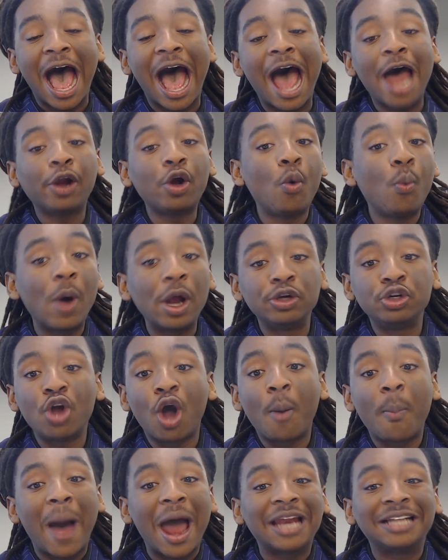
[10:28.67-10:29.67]
I don't want
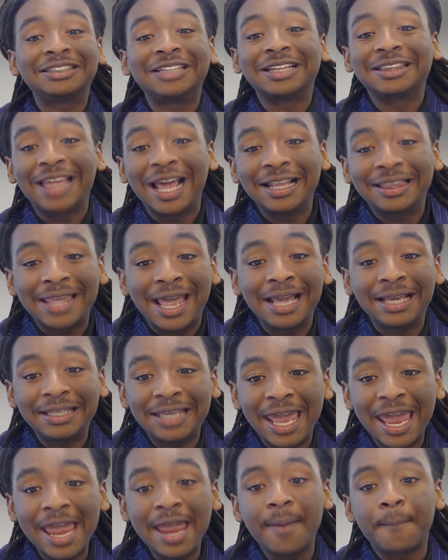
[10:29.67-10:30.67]
nobody to think
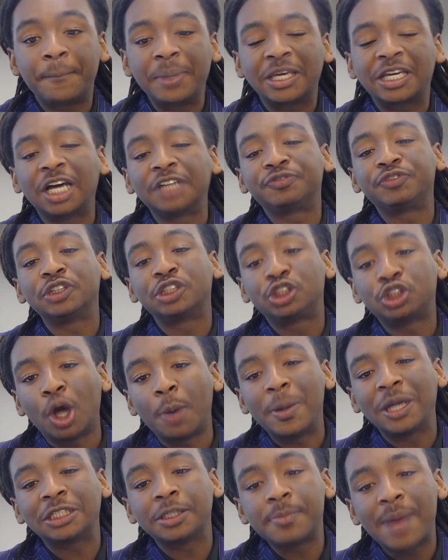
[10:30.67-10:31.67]
they can't because for
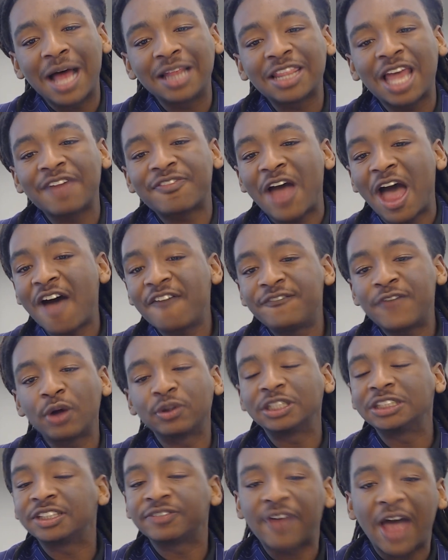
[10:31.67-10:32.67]
so much of my life, I
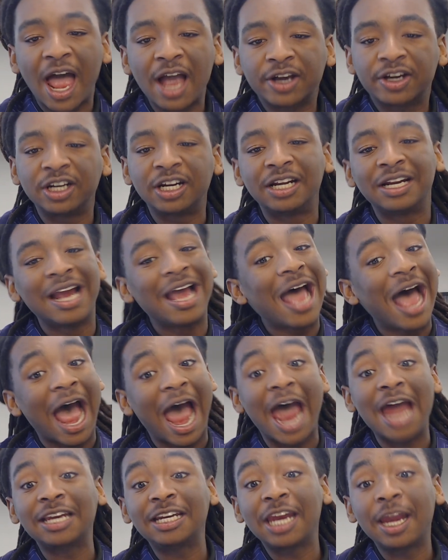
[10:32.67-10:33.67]
felt as if I couldn't.
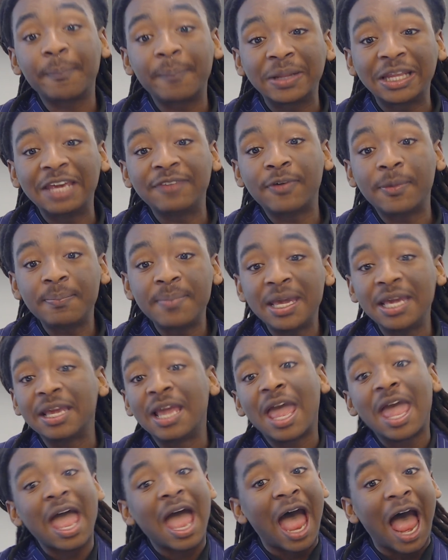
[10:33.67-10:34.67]
I didn't believe in
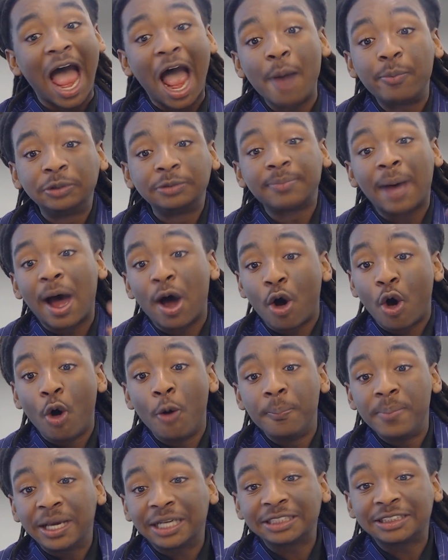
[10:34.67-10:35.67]
me. I was my
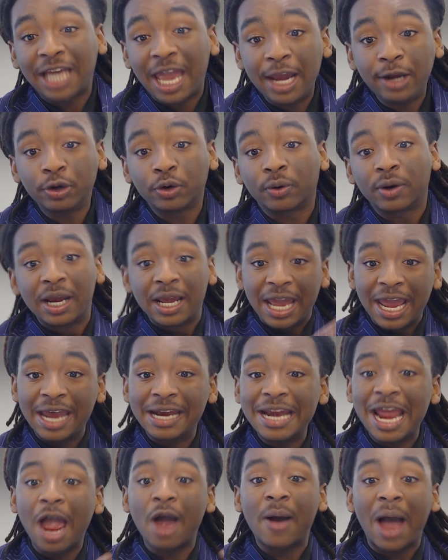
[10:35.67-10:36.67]
own biggest hater.
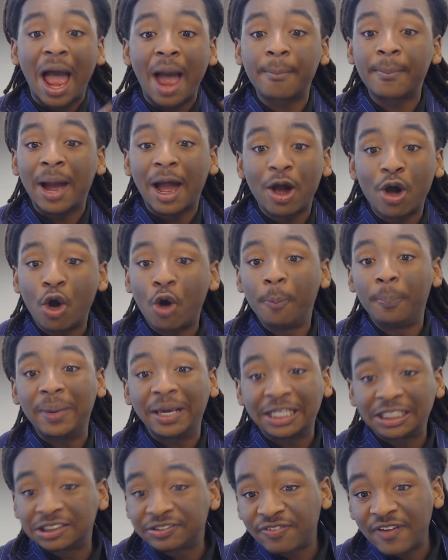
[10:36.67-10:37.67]
And now I'm my own
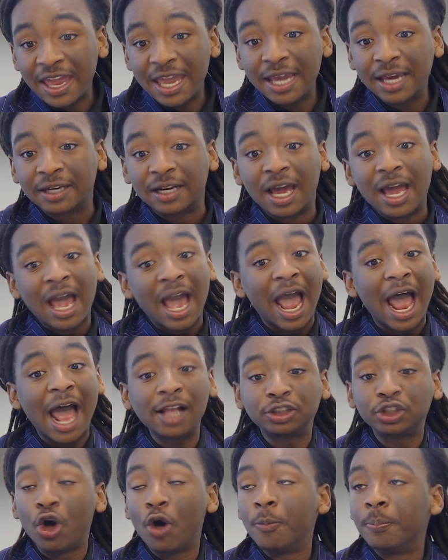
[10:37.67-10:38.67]
biggest fan.
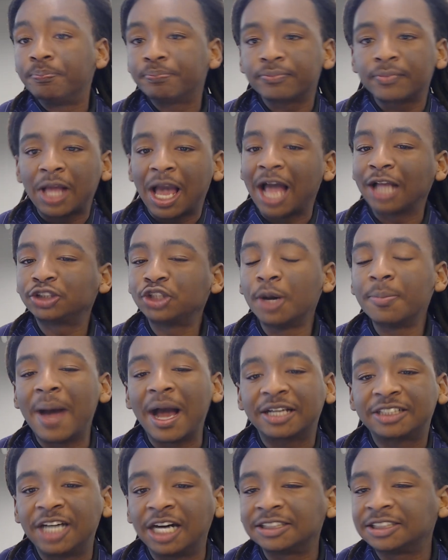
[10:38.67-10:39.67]
So I told
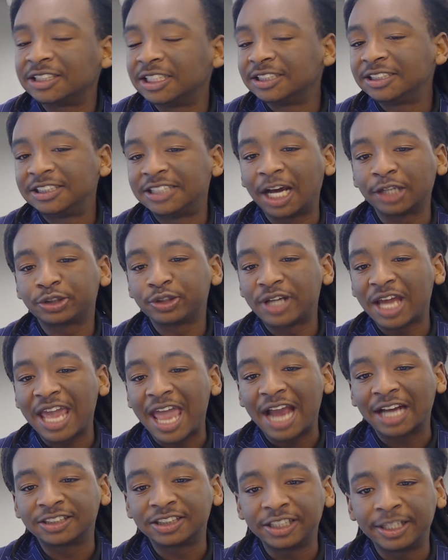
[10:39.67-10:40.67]
my cousin this
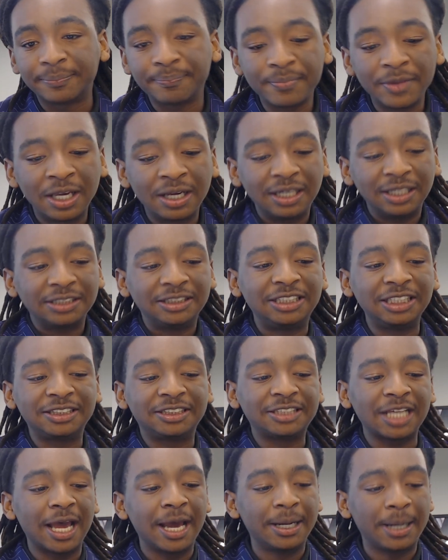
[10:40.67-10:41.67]
yesterday, actually.
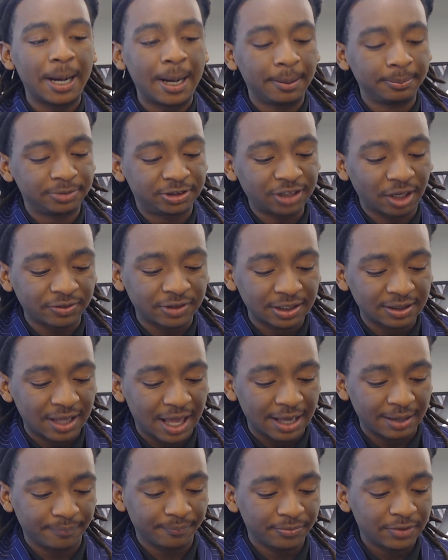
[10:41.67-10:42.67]
She said something
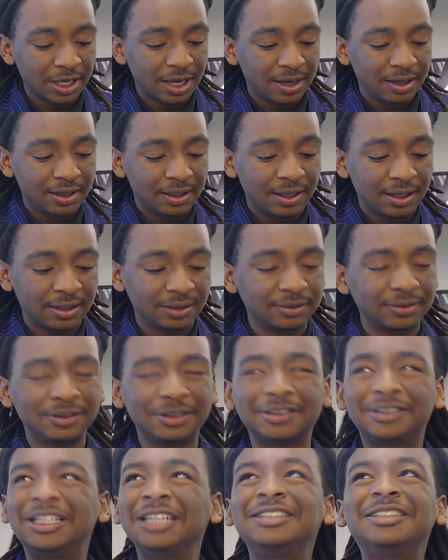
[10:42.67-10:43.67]
like,
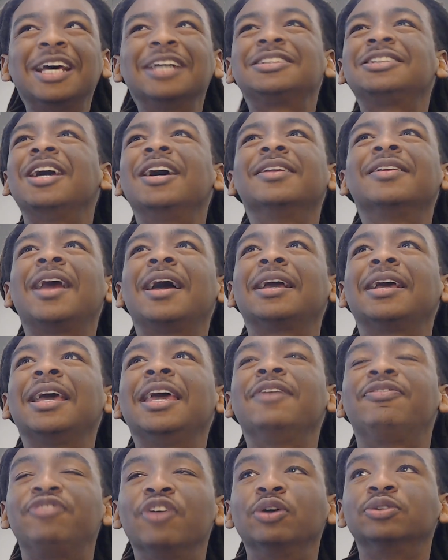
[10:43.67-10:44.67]

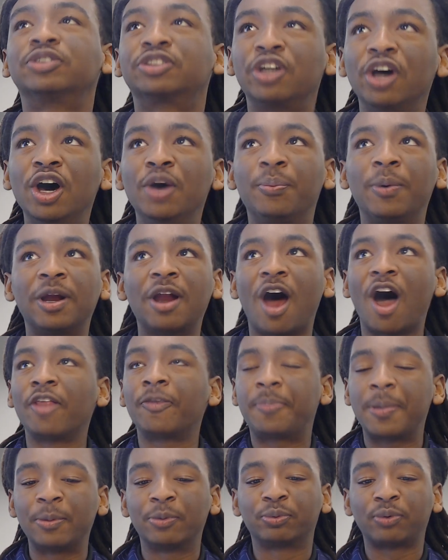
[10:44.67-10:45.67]
it feels good when
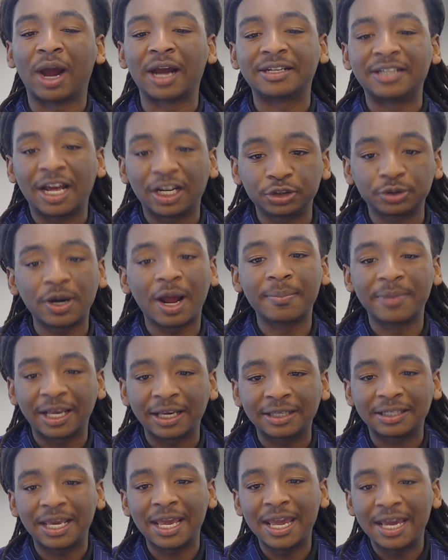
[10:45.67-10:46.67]
other people recognize you. And I'm
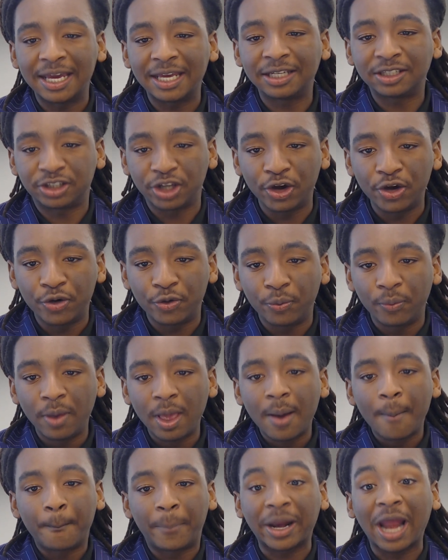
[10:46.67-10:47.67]
like, yeah, it
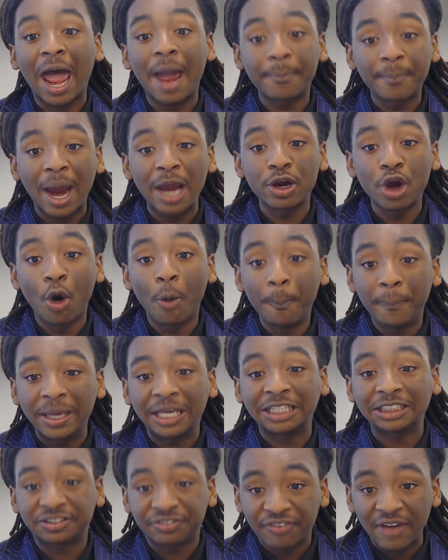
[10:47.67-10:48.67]
do. But I'm my own
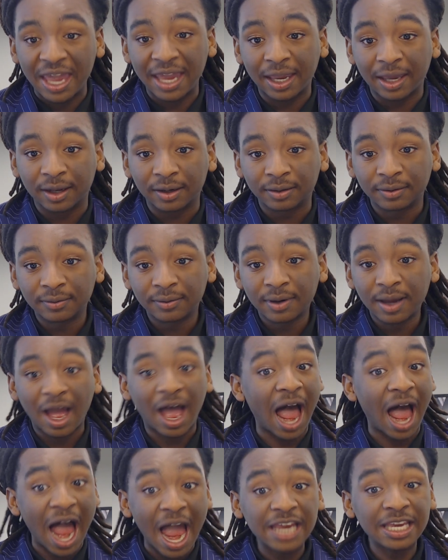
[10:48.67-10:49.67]
biggest fan.
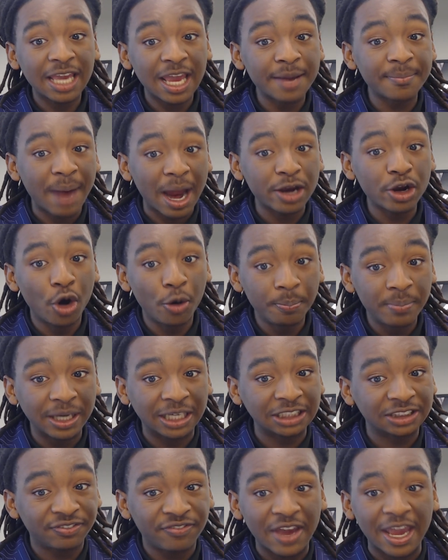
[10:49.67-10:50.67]
I am my own
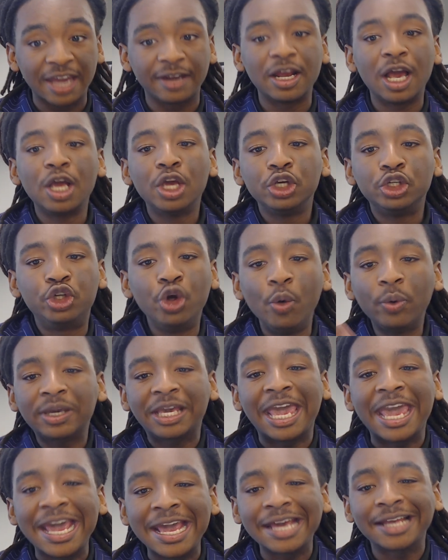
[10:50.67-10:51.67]
biggest fan.
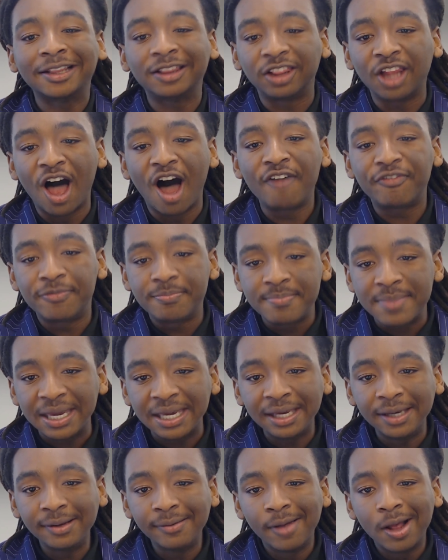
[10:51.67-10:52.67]
You can't love
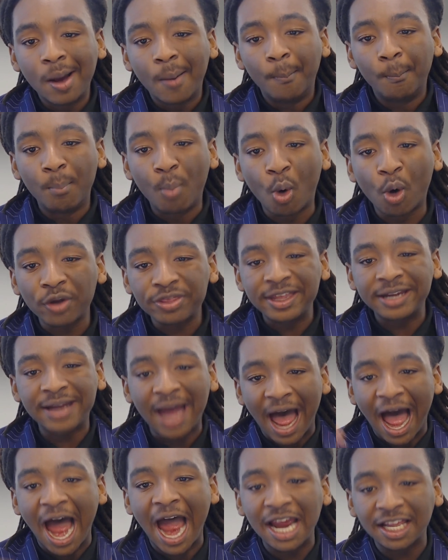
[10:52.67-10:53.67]
me more
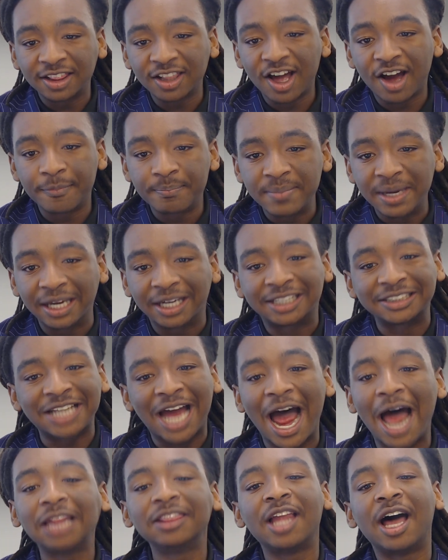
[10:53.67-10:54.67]
than I love me.
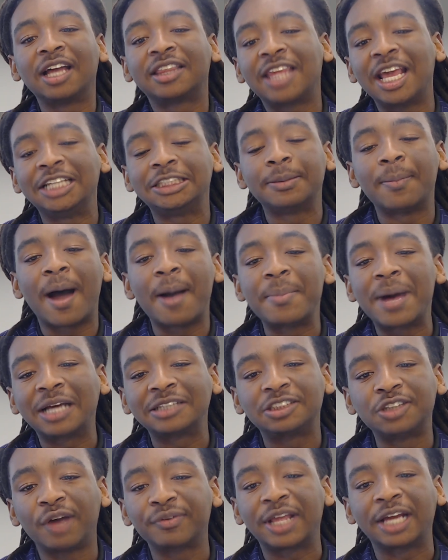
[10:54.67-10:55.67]
Because I love things about
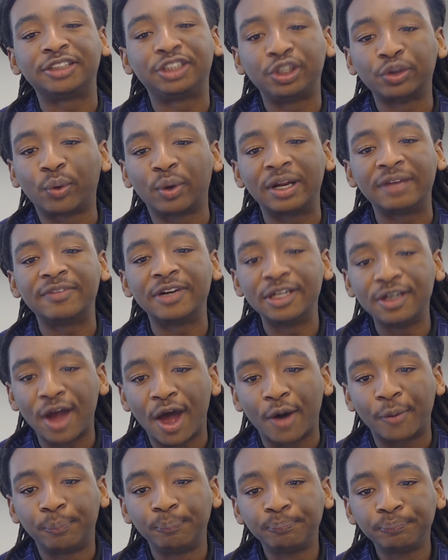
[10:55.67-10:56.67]
myself that you don't even
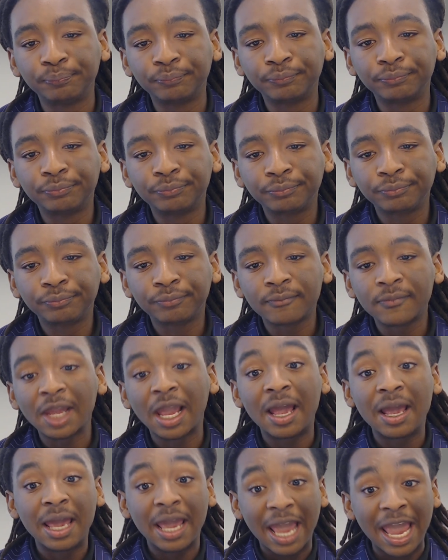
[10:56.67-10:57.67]
know.
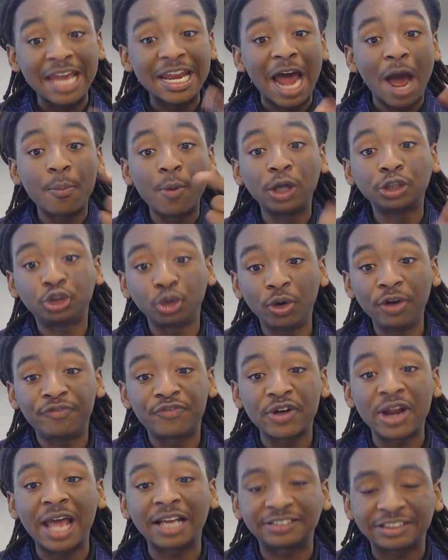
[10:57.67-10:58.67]
And I want you
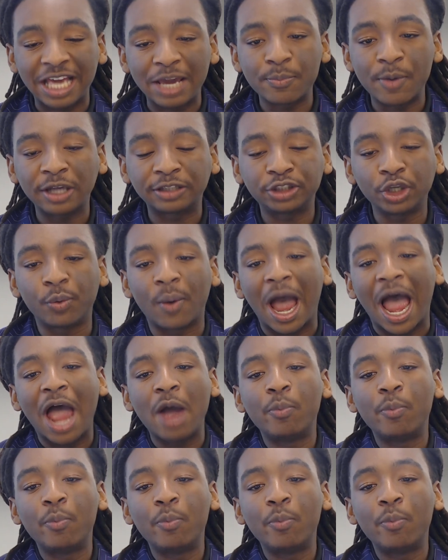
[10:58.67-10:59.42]
to feel that same way too.